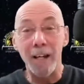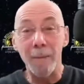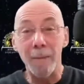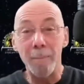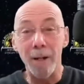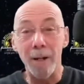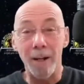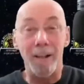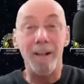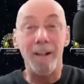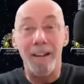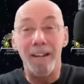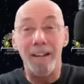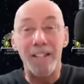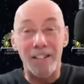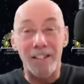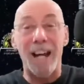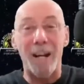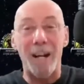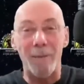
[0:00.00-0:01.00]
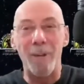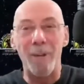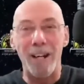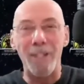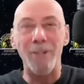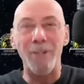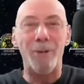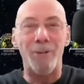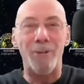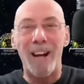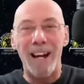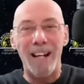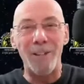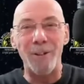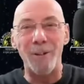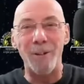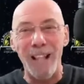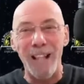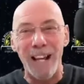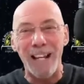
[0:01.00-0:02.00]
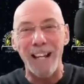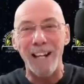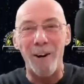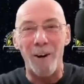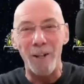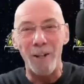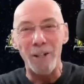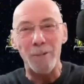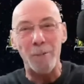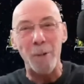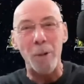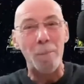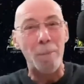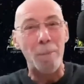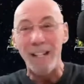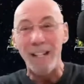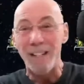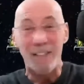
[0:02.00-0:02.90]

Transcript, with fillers: But I understand where you're at. You're led in a hospital bed,